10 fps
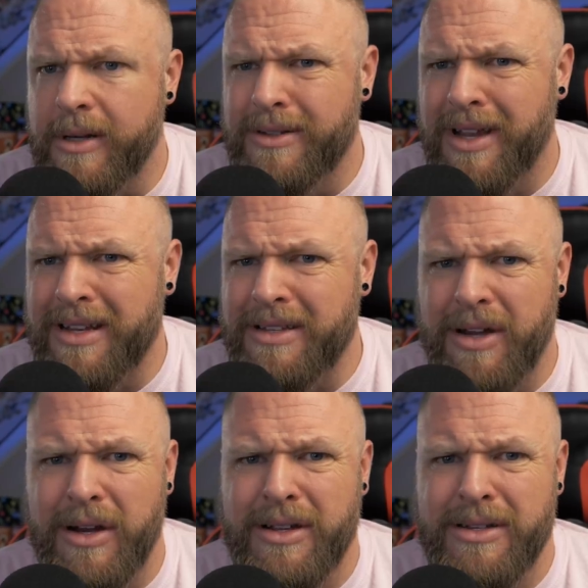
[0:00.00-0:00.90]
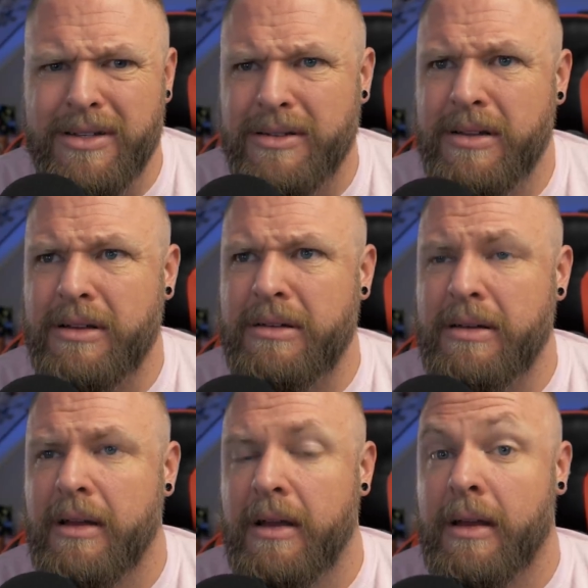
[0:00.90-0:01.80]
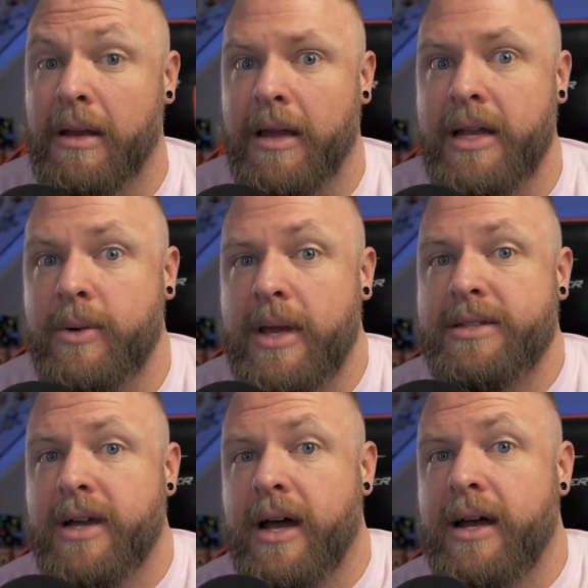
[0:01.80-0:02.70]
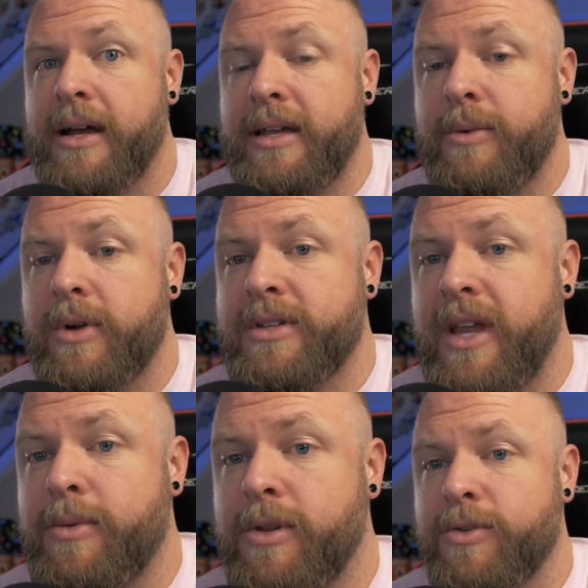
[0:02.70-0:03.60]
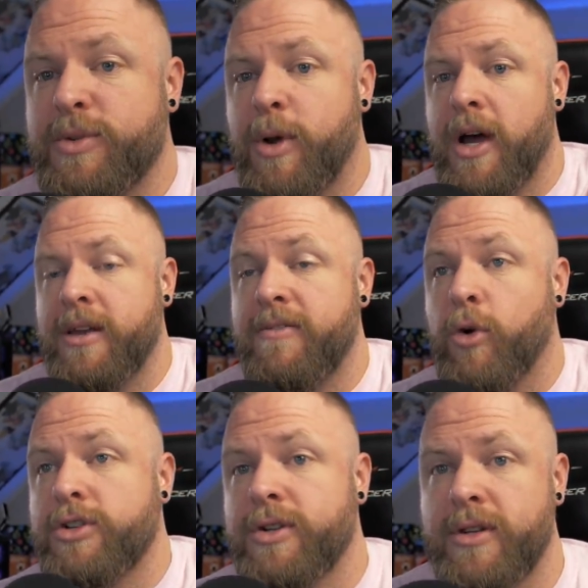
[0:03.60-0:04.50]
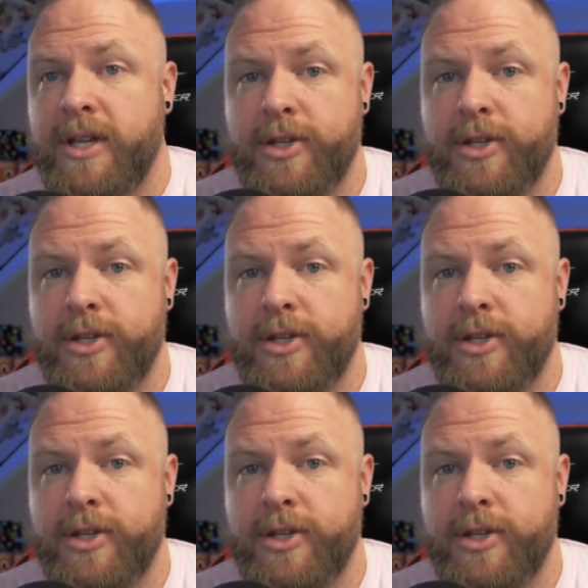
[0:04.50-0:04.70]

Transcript: that was kind of dark. Anyways, he wasn't able to respond, unfortunately,